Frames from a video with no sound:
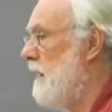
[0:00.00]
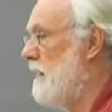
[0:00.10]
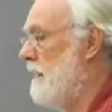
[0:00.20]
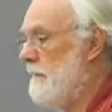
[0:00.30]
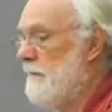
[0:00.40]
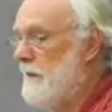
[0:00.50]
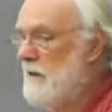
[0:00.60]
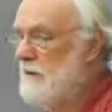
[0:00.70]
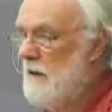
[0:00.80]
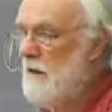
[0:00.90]
uh,
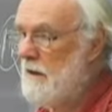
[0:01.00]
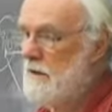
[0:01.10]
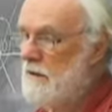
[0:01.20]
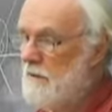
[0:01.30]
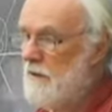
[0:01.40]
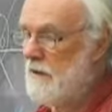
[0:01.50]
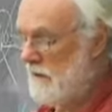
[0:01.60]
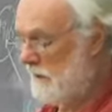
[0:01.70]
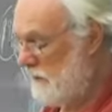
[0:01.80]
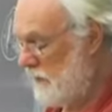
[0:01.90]
but it's, I think, a
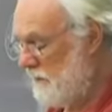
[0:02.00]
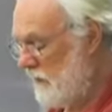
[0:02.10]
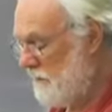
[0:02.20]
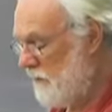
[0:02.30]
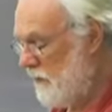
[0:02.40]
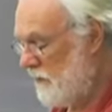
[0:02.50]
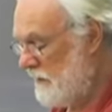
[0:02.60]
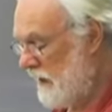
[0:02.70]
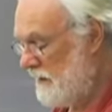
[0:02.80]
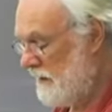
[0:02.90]
very Im
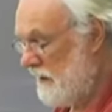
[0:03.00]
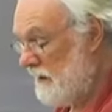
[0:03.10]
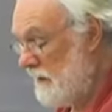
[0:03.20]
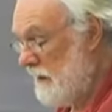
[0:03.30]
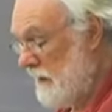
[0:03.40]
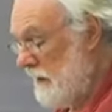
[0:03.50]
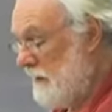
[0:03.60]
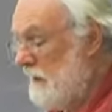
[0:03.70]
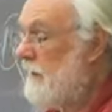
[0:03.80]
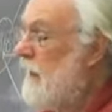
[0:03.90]
important idea
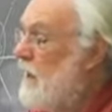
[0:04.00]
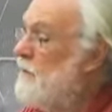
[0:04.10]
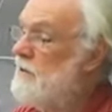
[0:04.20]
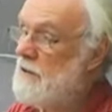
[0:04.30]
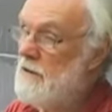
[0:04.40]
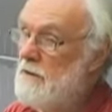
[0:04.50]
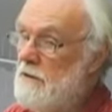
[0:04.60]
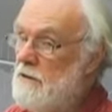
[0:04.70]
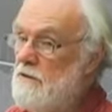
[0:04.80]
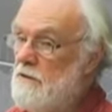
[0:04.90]
that the capitalists are
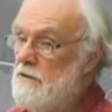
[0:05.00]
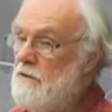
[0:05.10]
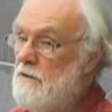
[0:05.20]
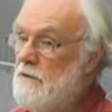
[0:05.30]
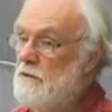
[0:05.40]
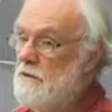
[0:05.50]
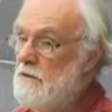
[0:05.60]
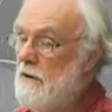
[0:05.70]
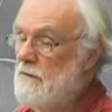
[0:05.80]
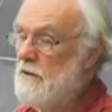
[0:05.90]
the initial
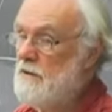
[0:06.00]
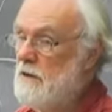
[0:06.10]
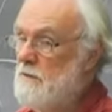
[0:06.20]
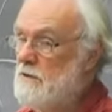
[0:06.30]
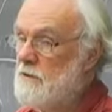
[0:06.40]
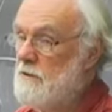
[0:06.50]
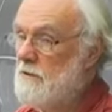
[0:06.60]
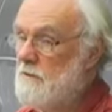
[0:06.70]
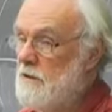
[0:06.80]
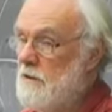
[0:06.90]
source of the
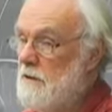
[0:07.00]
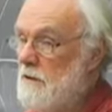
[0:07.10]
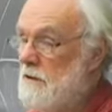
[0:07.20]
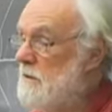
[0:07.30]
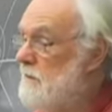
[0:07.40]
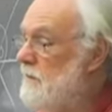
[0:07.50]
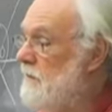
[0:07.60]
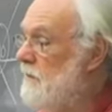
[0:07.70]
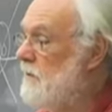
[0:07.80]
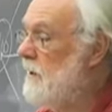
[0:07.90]
consumption, particularly in
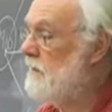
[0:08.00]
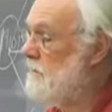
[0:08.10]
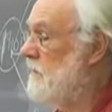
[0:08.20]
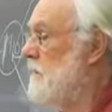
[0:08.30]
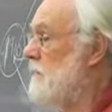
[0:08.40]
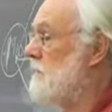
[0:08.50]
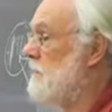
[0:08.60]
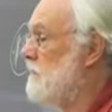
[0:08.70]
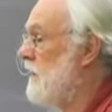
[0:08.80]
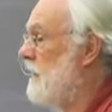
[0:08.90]
simple reproduction. When you get
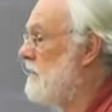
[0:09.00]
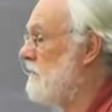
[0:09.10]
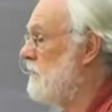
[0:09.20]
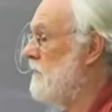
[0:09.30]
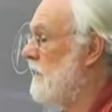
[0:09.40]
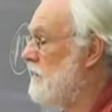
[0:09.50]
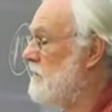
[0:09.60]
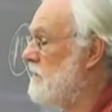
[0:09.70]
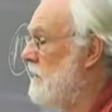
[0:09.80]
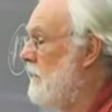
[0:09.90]
an expanded
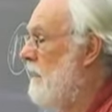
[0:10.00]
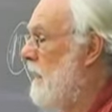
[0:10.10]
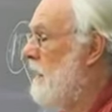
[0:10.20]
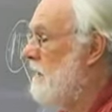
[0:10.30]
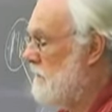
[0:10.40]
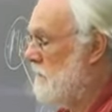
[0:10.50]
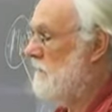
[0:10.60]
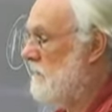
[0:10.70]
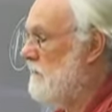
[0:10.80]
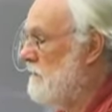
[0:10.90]
reproduction,
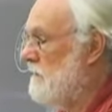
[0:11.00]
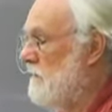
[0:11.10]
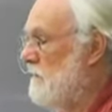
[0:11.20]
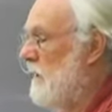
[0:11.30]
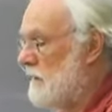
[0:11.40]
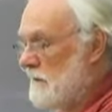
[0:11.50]
the, the, you